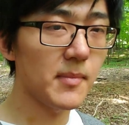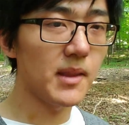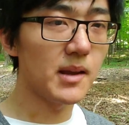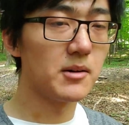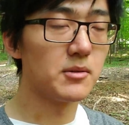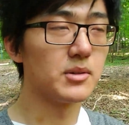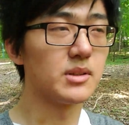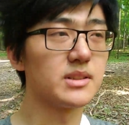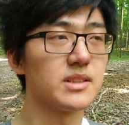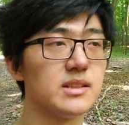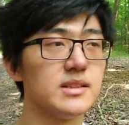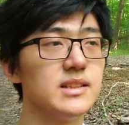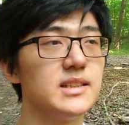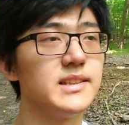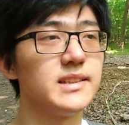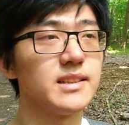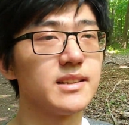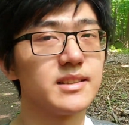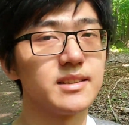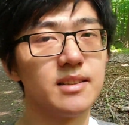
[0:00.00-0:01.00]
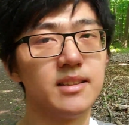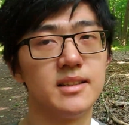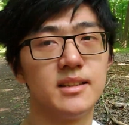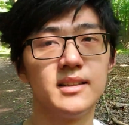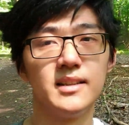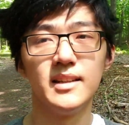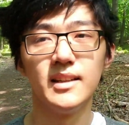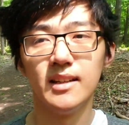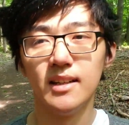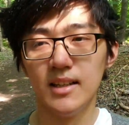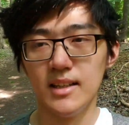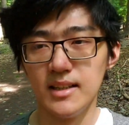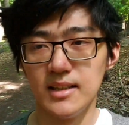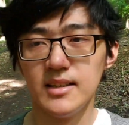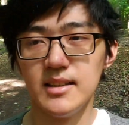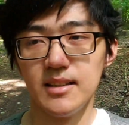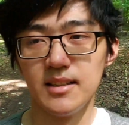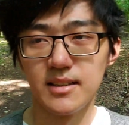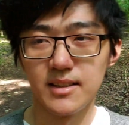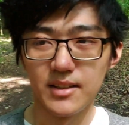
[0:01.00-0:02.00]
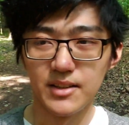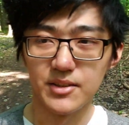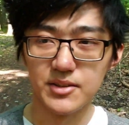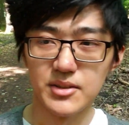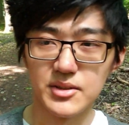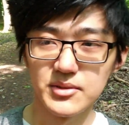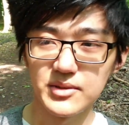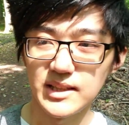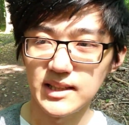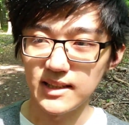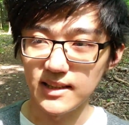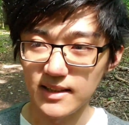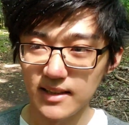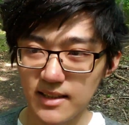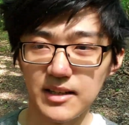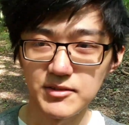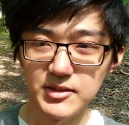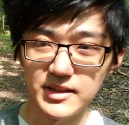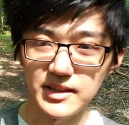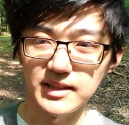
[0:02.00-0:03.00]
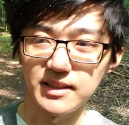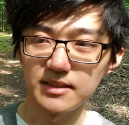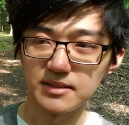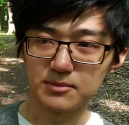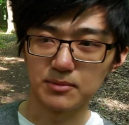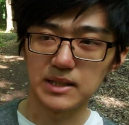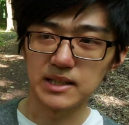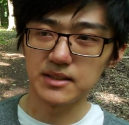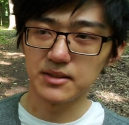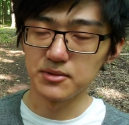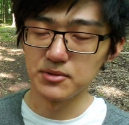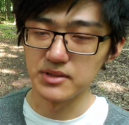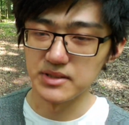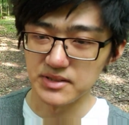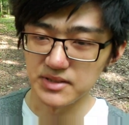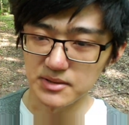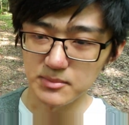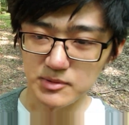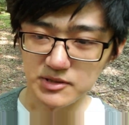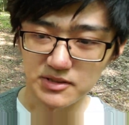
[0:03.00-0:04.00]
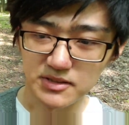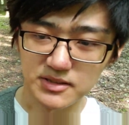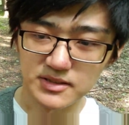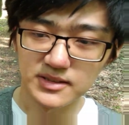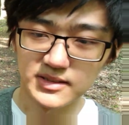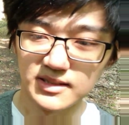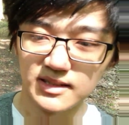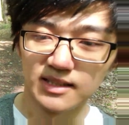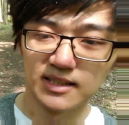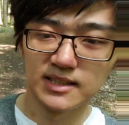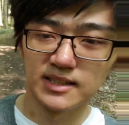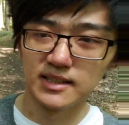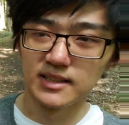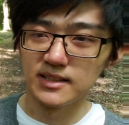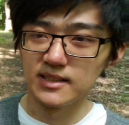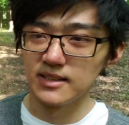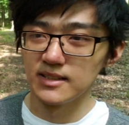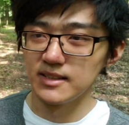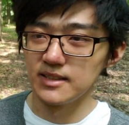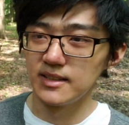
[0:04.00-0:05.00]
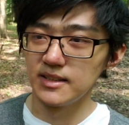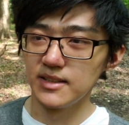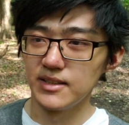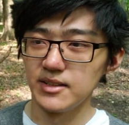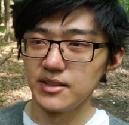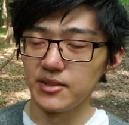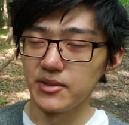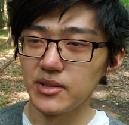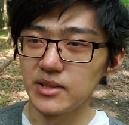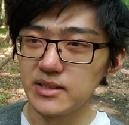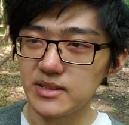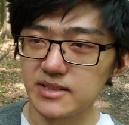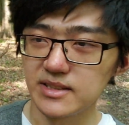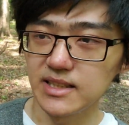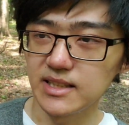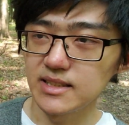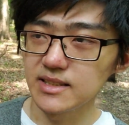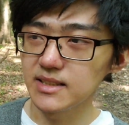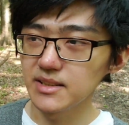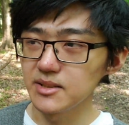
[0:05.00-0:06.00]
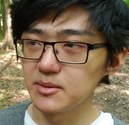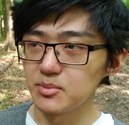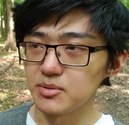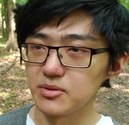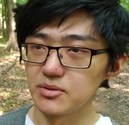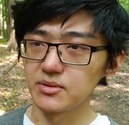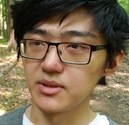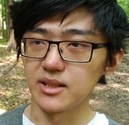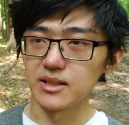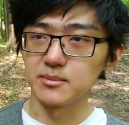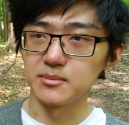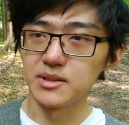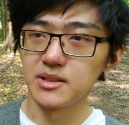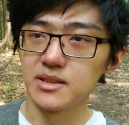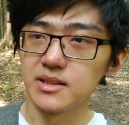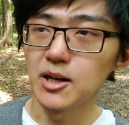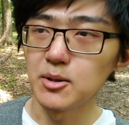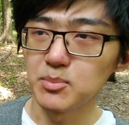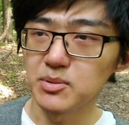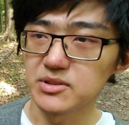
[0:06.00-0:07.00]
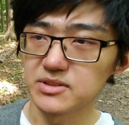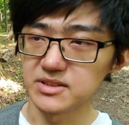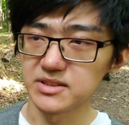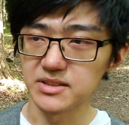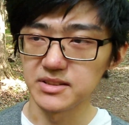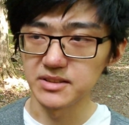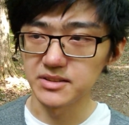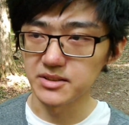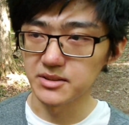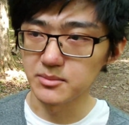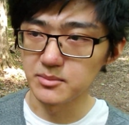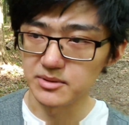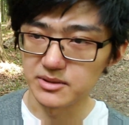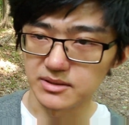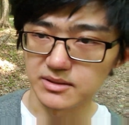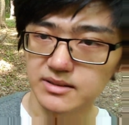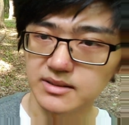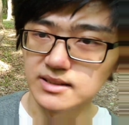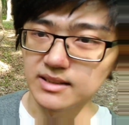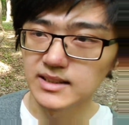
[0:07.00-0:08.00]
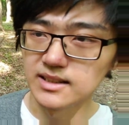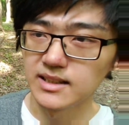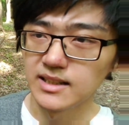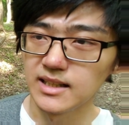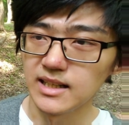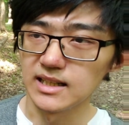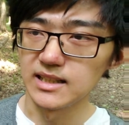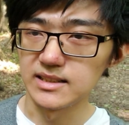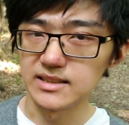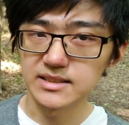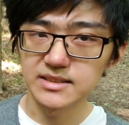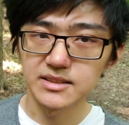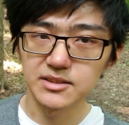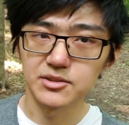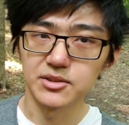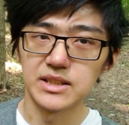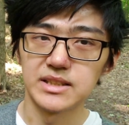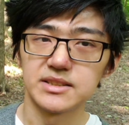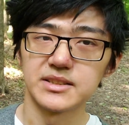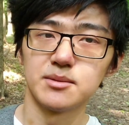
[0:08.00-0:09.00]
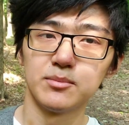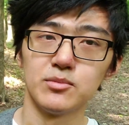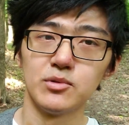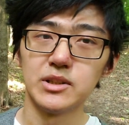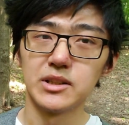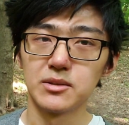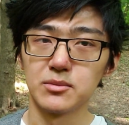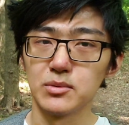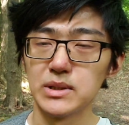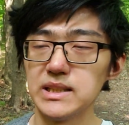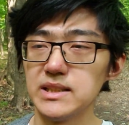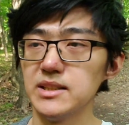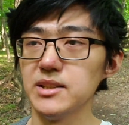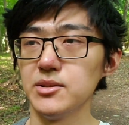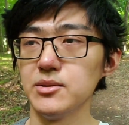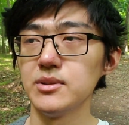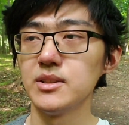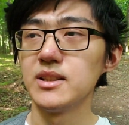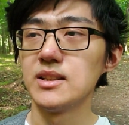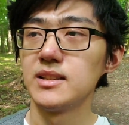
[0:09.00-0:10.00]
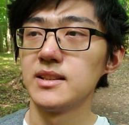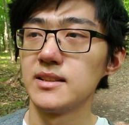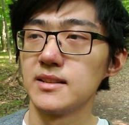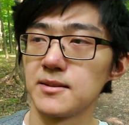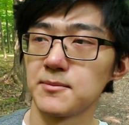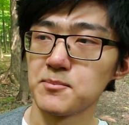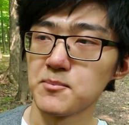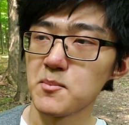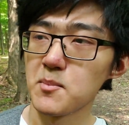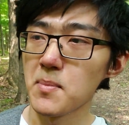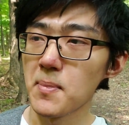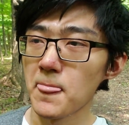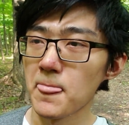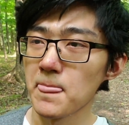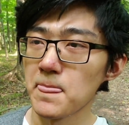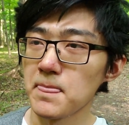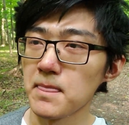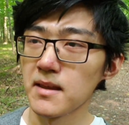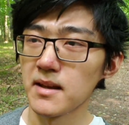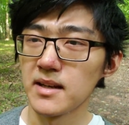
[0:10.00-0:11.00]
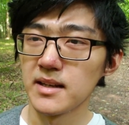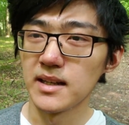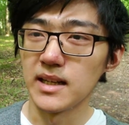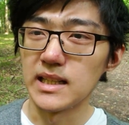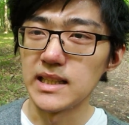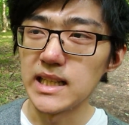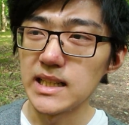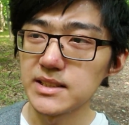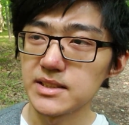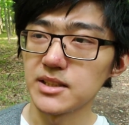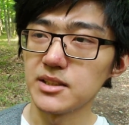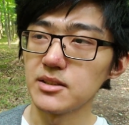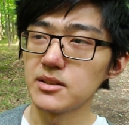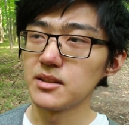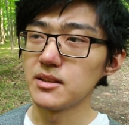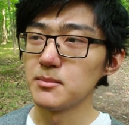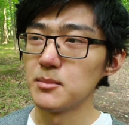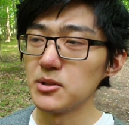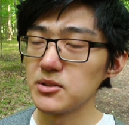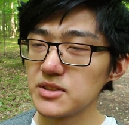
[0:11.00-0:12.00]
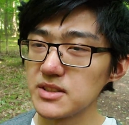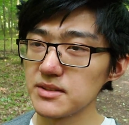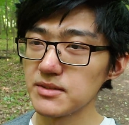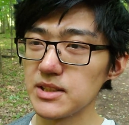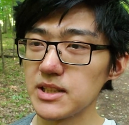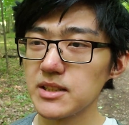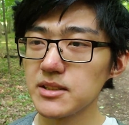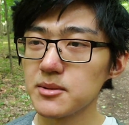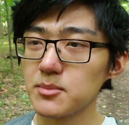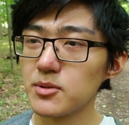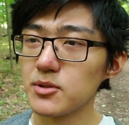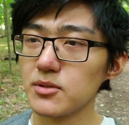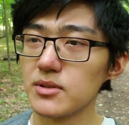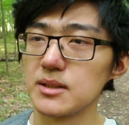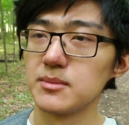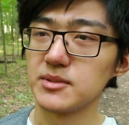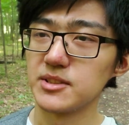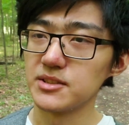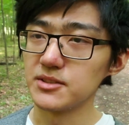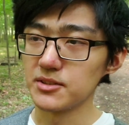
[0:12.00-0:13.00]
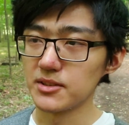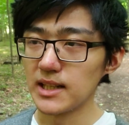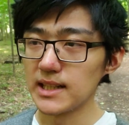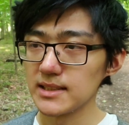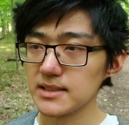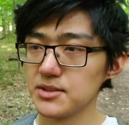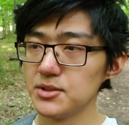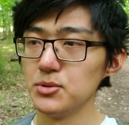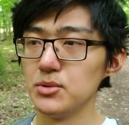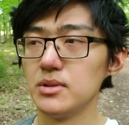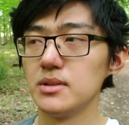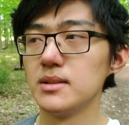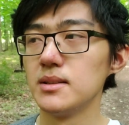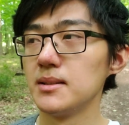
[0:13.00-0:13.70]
Whereas on Linux, you know that everything is ran through the terminal. You understand that your program outputs to the terminal and doesn't create some weird window. And that's how most of the other programs interact too.